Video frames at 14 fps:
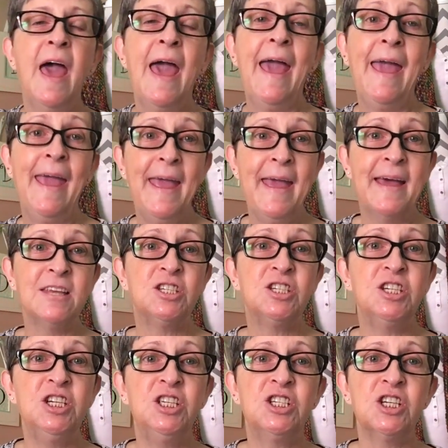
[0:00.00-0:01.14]
And
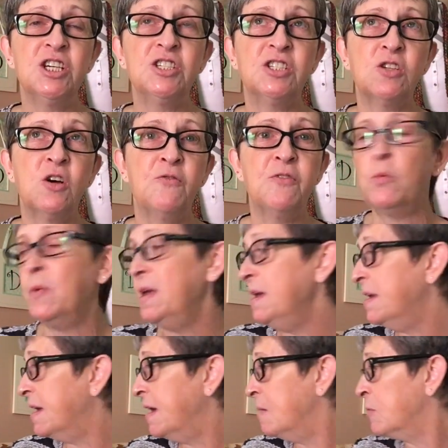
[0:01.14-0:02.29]
she just, over the
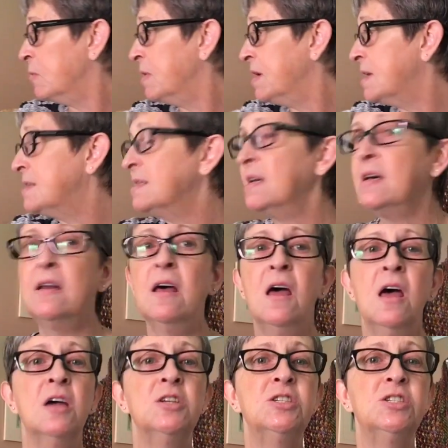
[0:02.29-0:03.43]
weekend, Maria did,
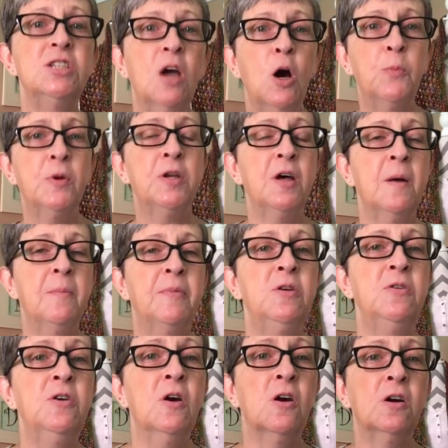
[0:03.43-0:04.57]
she opened up a
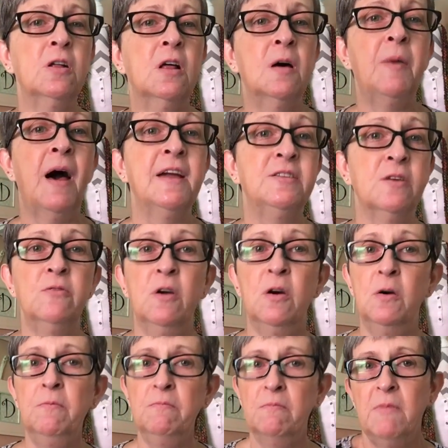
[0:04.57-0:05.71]
new yarn club. I don't
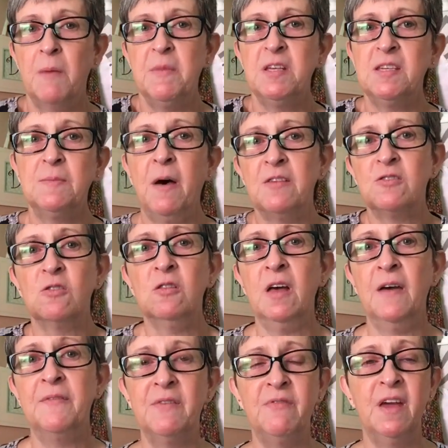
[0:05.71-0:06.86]
know how many spots are
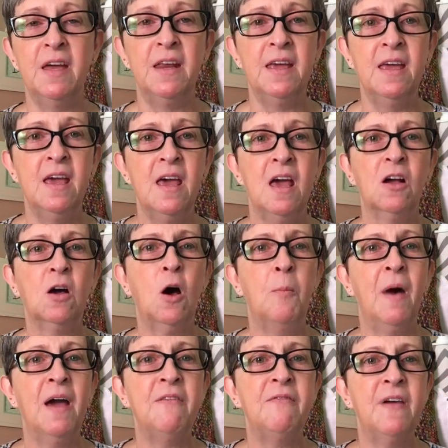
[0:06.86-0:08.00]
left, if any, called
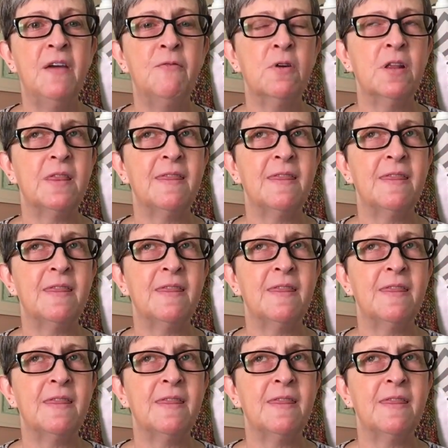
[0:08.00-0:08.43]
My Favorite